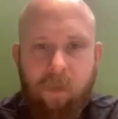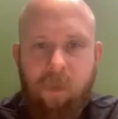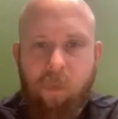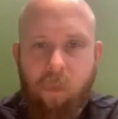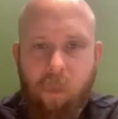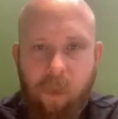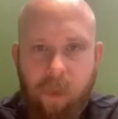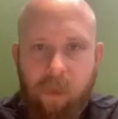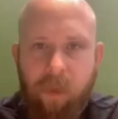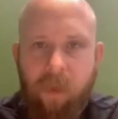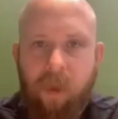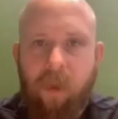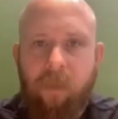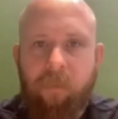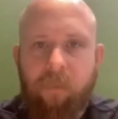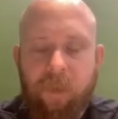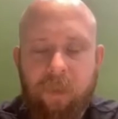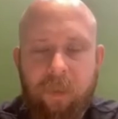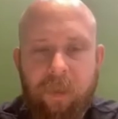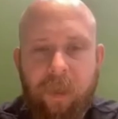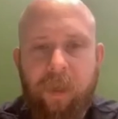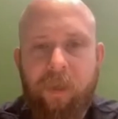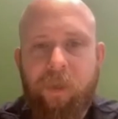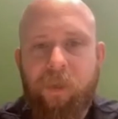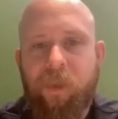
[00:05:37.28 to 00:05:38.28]
quick
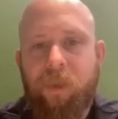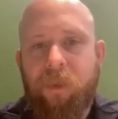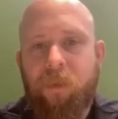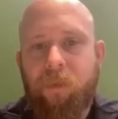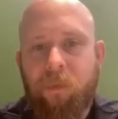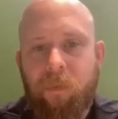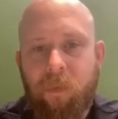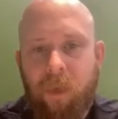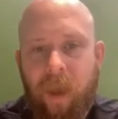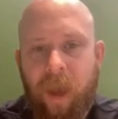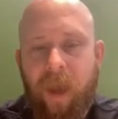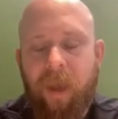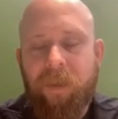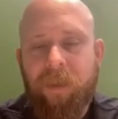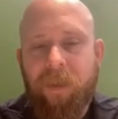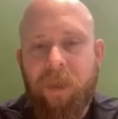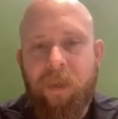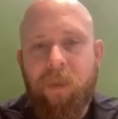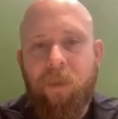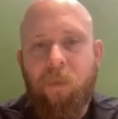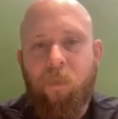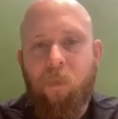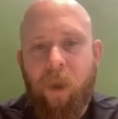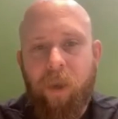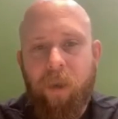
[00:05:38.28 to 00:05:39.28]
conversation,
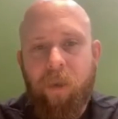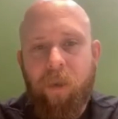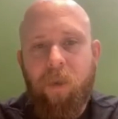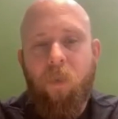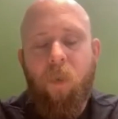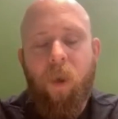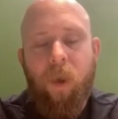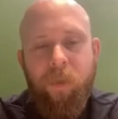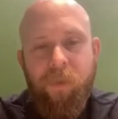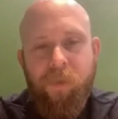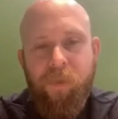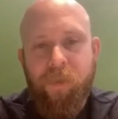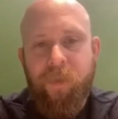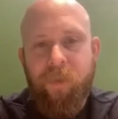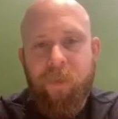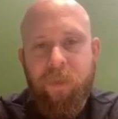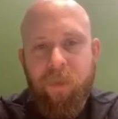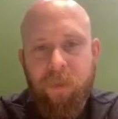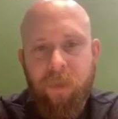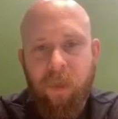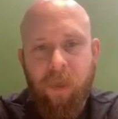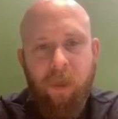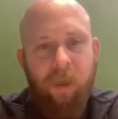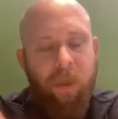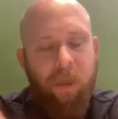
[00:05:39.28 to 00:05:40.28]
asking the right
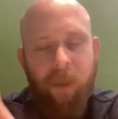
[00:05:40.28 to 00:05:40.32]
questions,